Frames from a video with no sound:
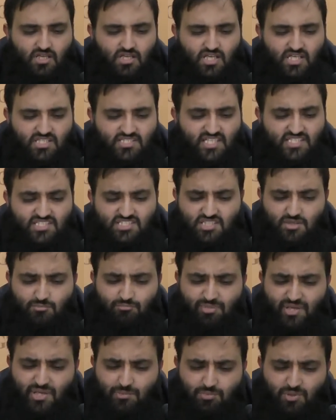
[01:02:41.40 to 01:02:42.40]
He said
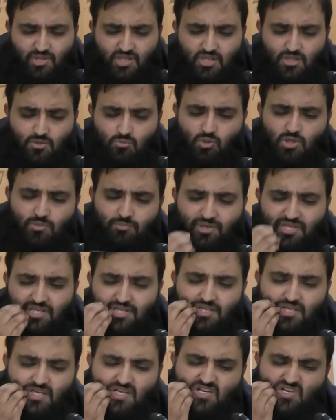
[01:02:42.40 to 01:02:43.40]
some people will
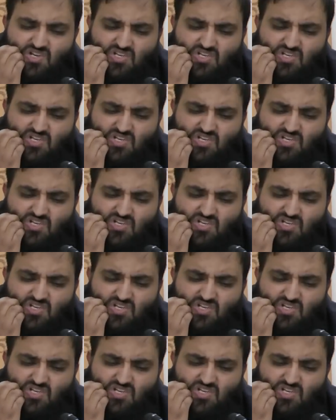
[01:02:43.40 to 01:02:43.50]
be